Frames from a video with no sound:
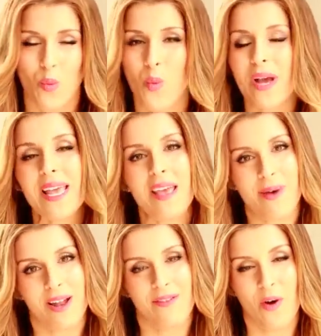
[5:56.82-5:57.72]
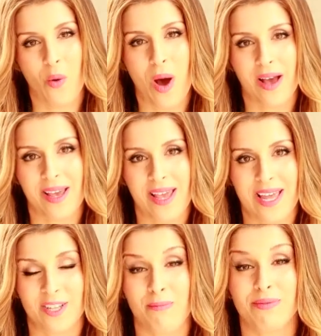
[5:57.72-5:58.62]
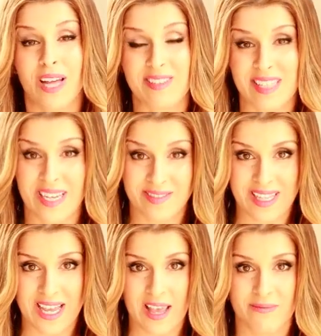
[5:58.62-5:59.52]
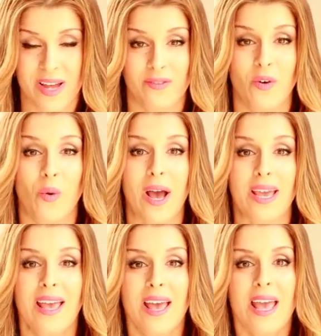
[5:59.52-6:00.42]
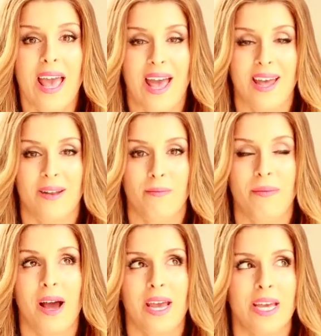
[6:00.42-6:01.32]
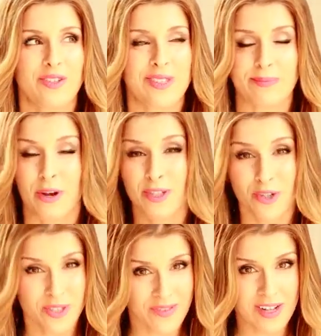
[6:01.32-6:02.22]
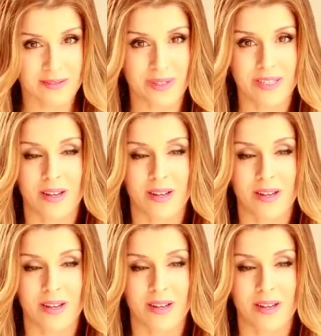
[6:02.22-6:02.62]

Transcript: what came out of Hawaii and the blessings that came out of Hawaii and my spiritual development,